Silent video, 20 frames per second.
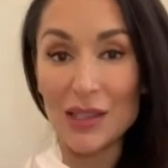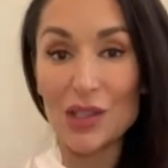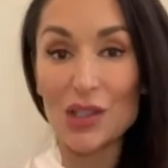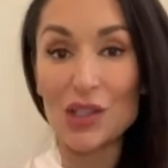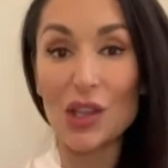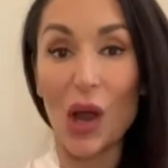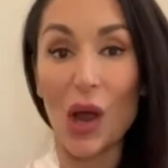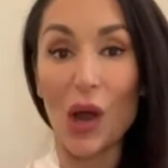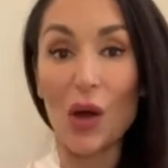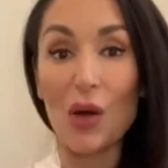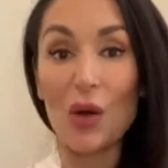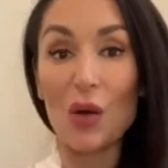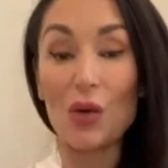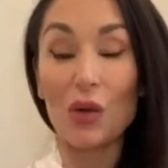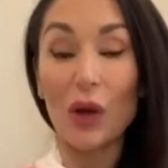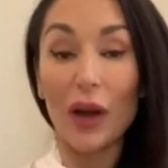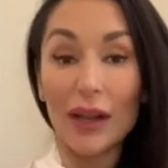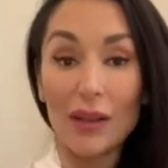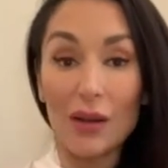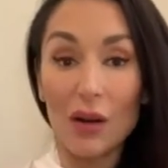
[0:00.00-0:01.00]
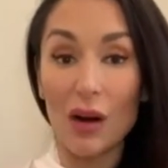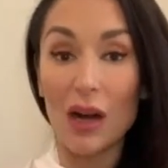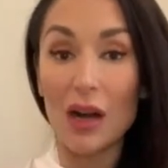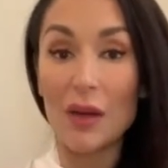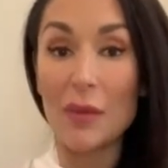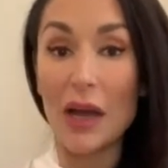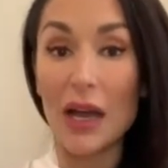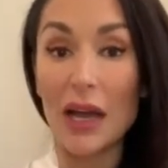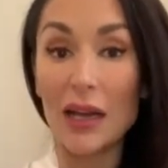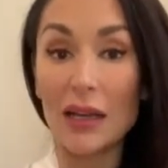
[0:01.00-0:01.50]
So Credit
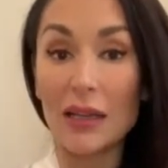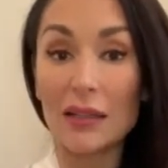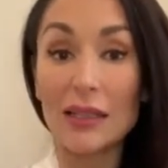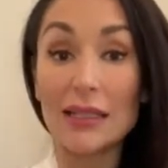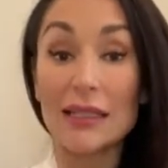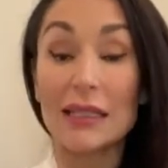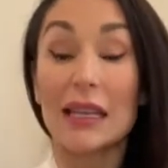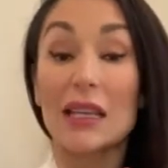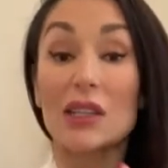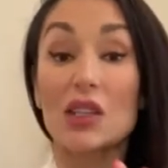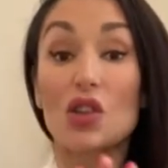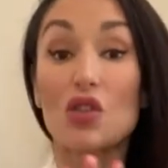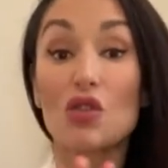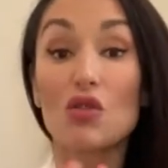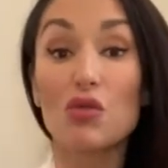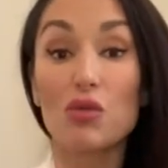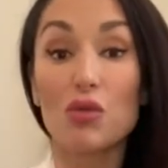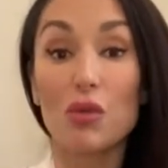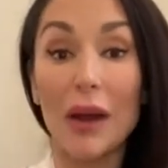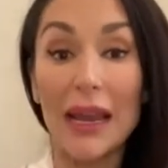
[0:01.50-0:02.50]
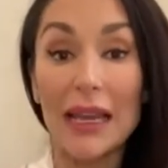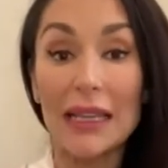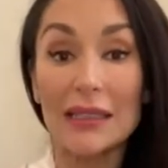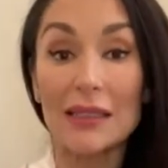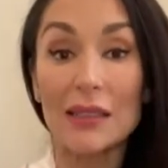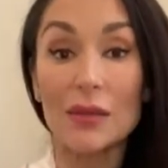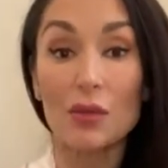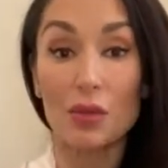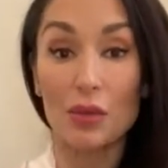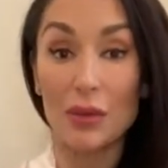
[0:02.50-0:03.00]
Karma, listen, it's a
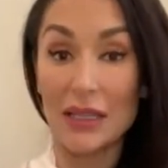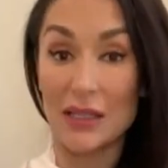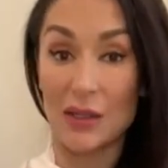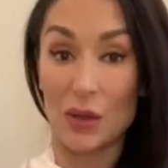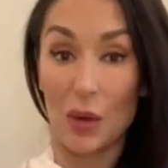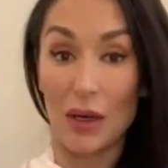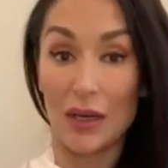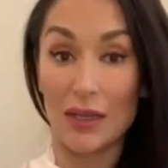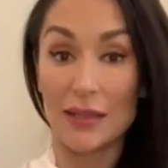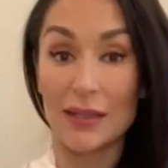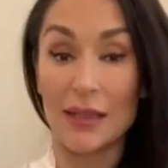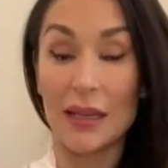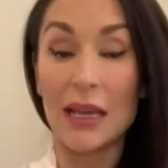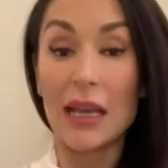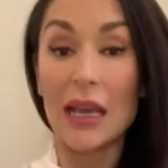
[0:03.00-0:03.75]
great resource.